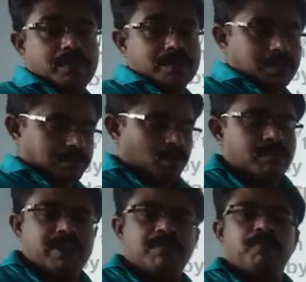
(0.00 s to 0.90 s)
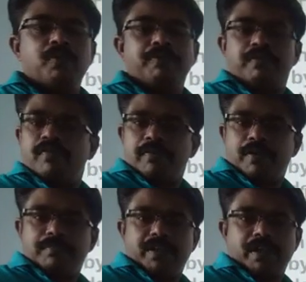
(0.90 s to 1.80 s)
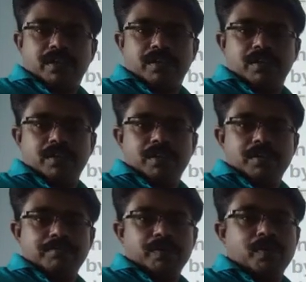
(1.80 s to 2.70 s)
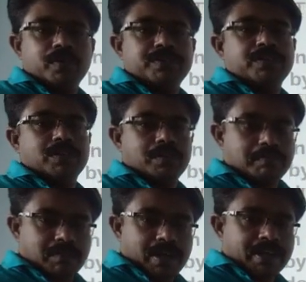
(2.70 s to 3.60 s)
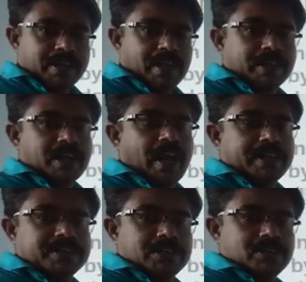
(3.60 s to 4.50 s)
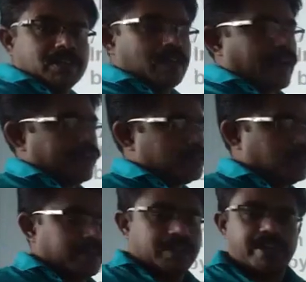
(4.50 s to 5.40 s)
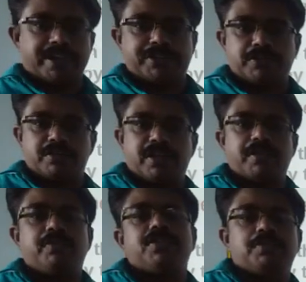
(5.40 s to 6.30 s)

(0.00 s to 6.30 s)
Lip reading: The ball will move away from there because my action has got a reaction on that one. It